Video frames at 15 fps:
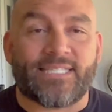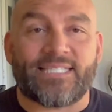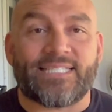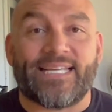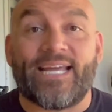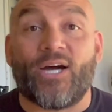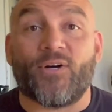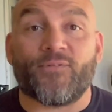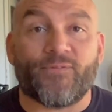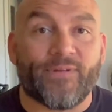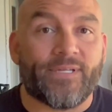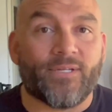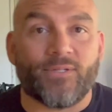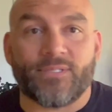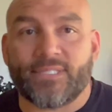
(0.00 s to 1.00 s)
to see how it
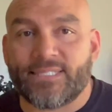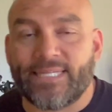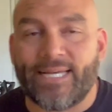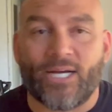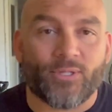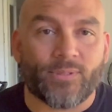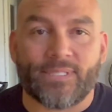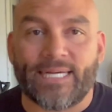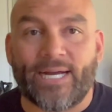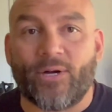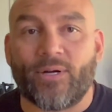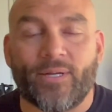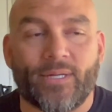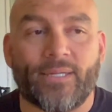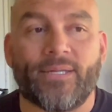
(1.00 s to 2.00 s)
feels, to see how
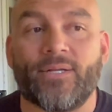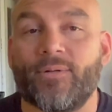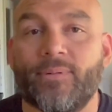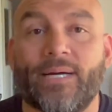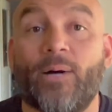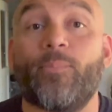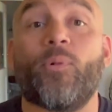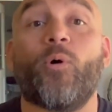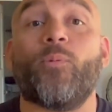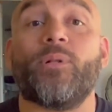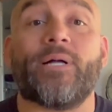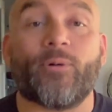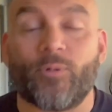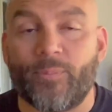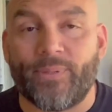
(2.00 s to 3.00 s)
tired how mobile
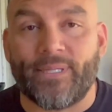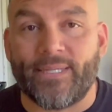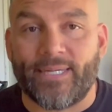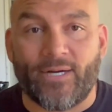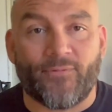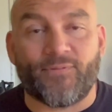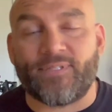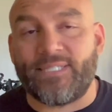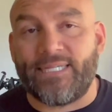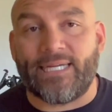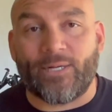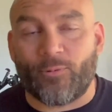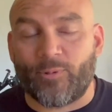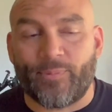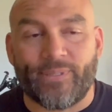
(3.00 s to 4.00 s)
I would be, how fatigued I
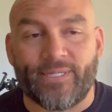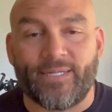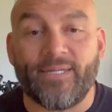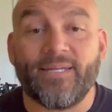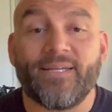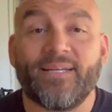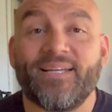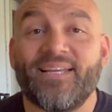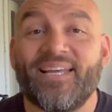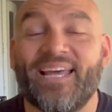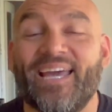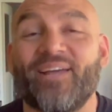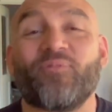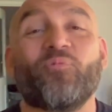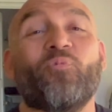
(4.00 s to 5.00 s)
would be.
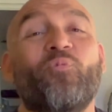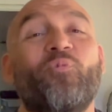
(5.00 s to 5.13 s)
And